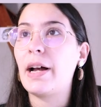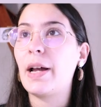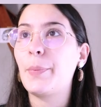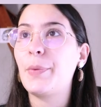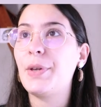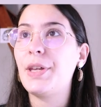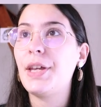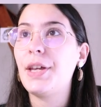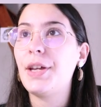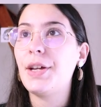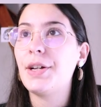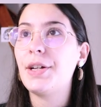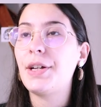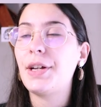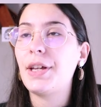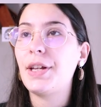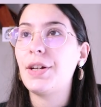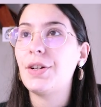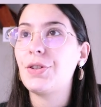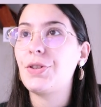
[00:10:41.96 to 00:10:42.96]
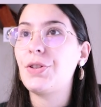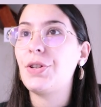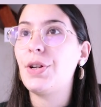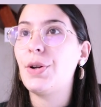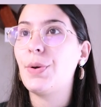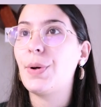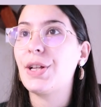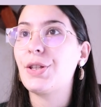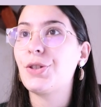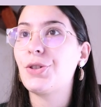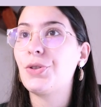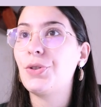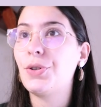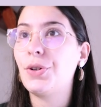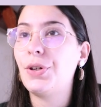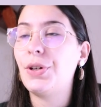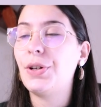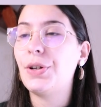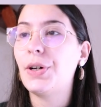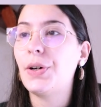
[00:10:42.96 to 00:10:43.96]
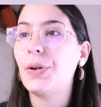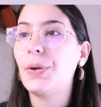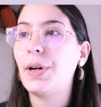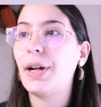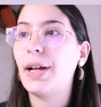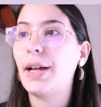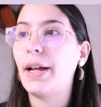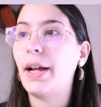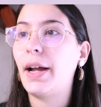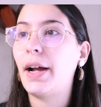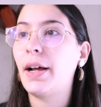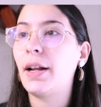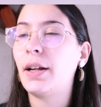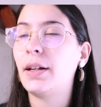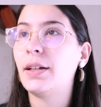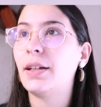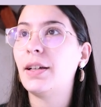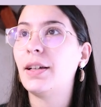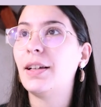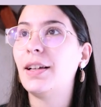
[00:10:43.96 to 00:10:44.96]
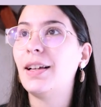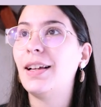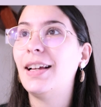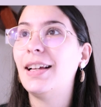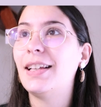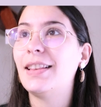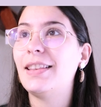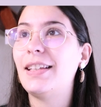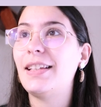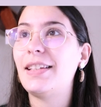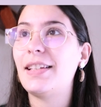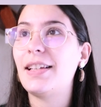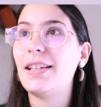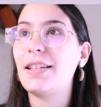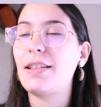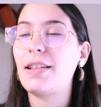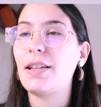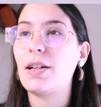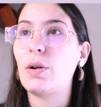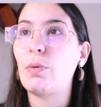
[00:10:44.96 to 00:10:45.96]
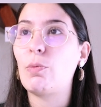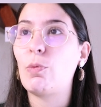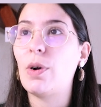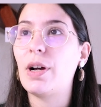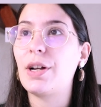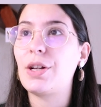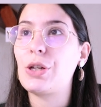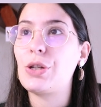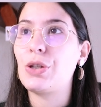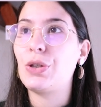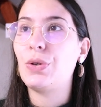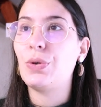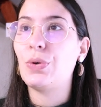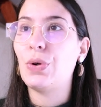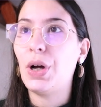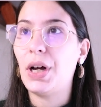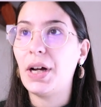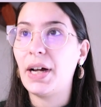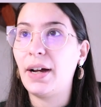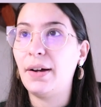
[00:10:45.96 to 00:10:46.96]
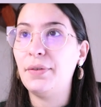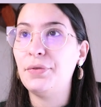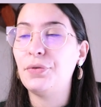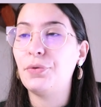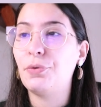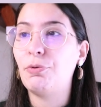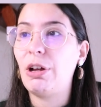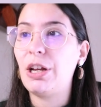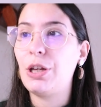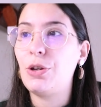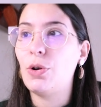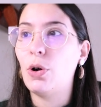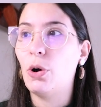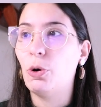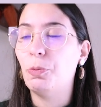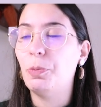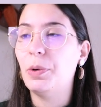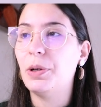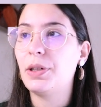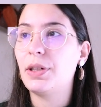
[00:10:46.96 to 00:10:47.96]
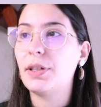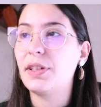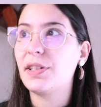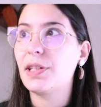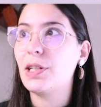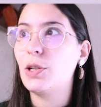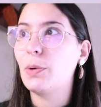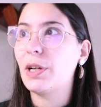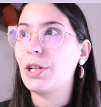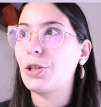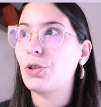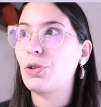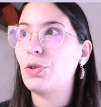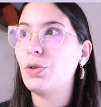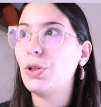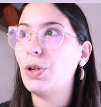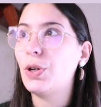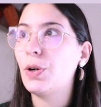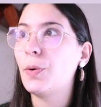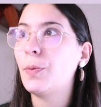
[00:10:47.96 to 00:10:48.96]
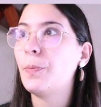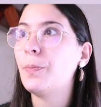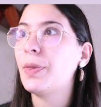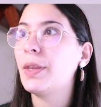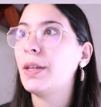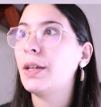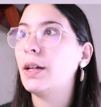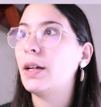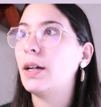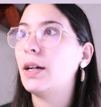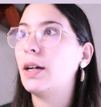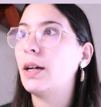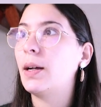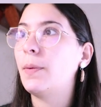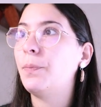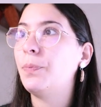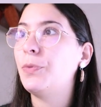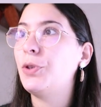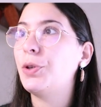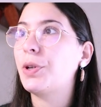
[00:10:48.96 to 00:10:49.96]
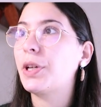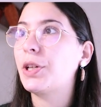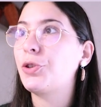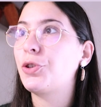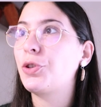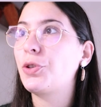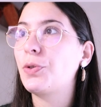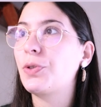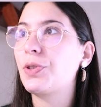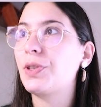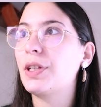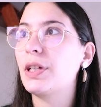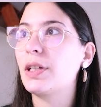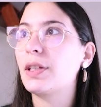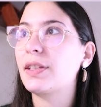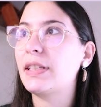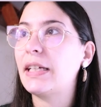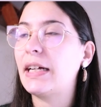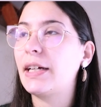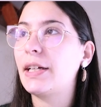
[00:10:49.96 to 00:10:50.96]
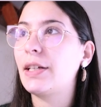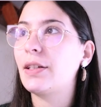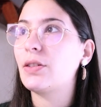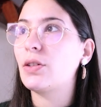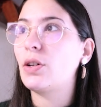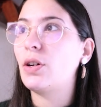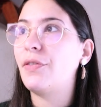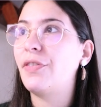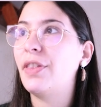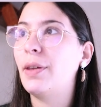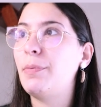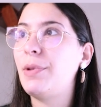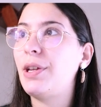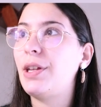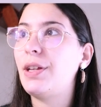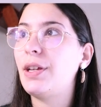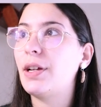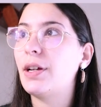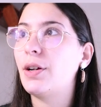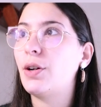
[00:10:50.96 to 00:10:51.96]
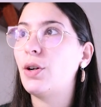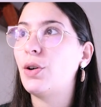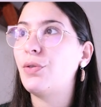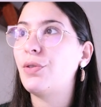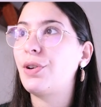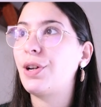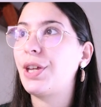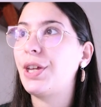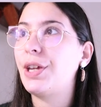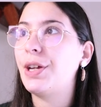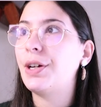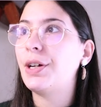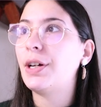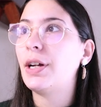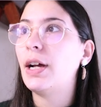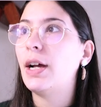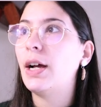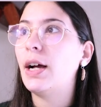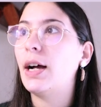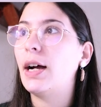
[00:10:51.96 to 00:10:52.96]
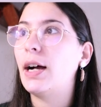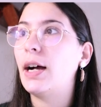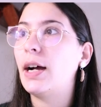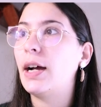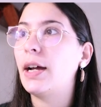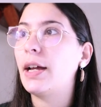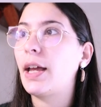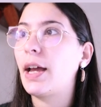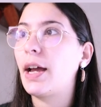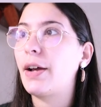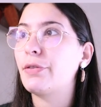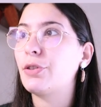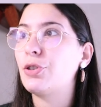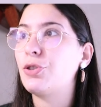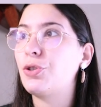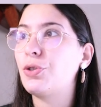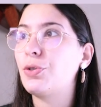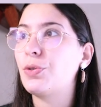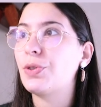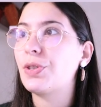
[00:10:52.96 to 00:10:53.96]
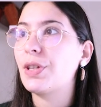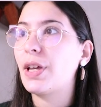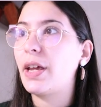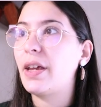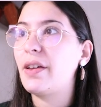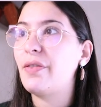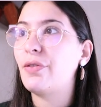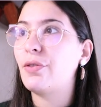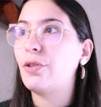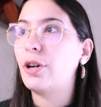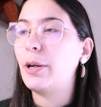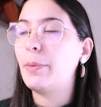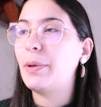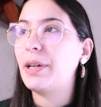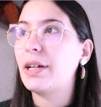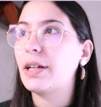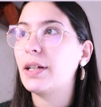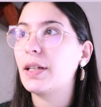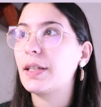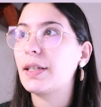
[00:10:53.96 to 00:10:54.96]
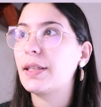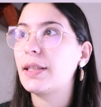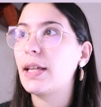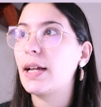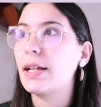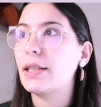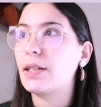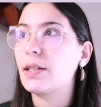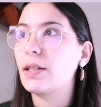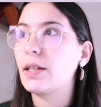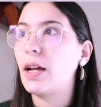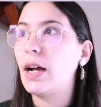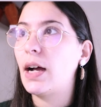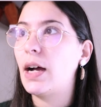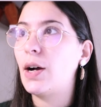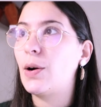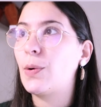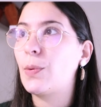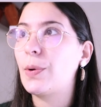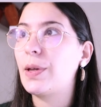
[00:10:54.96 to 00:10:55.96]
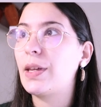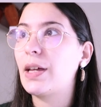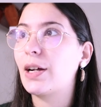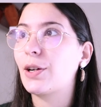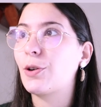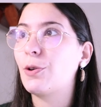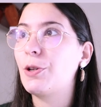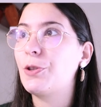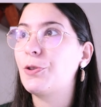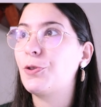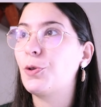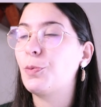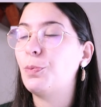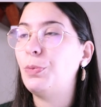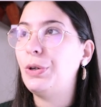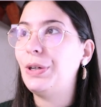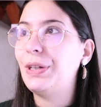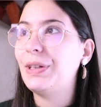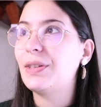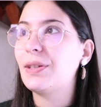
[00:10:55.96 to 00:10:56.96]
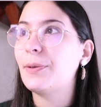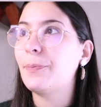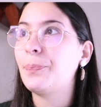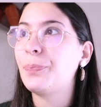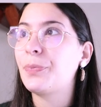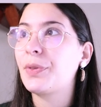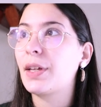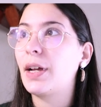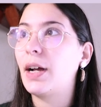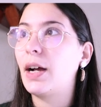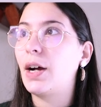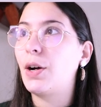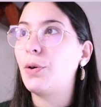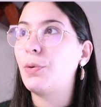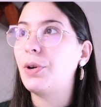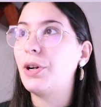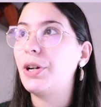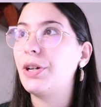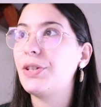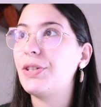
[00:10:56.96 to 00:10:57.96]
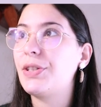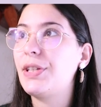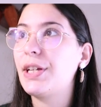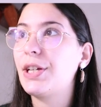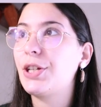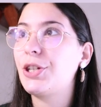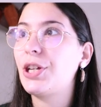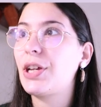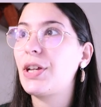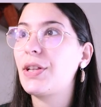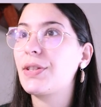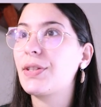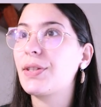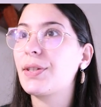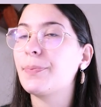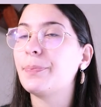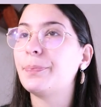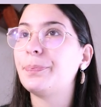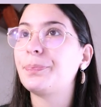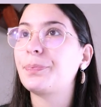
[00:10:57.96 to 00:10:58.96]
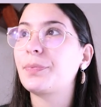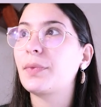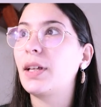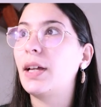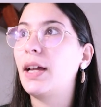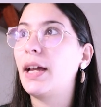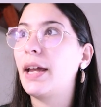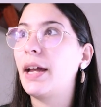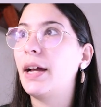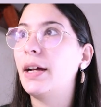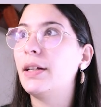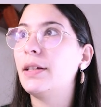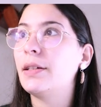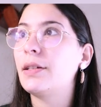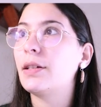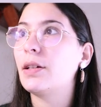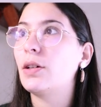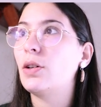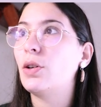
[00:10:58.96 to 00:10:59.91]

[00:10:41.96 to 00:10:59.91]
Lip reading: I'm here in the Silhouette Studio, and this is what you have when you open the Silhouette Studio. You can choose the size of the media. Over here I have to choose A4 because that's how we are going to print our sticker sheets. And